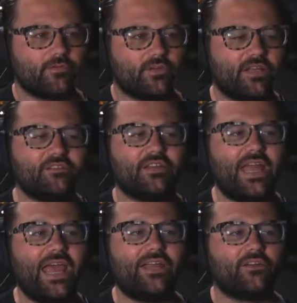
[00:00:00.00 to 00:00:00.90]
Kids can
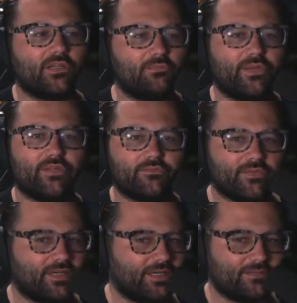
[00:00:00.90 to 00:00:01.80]
handle a bit
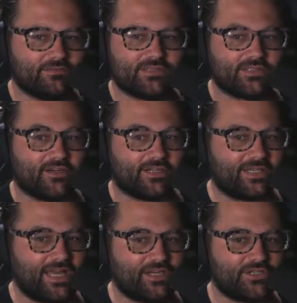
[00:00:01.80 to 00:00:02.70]
of snark and
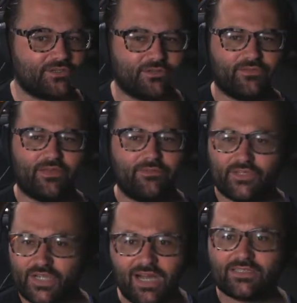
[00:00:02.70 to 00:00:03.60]
attitude. Have you
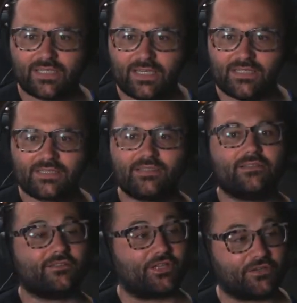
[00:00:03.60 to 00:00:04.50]
talked to kids?
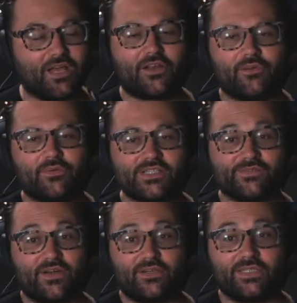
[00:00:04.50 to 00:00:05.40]
They're not always
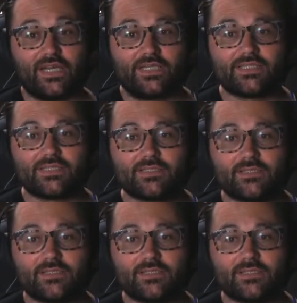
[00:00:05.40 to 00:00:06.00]
very nice.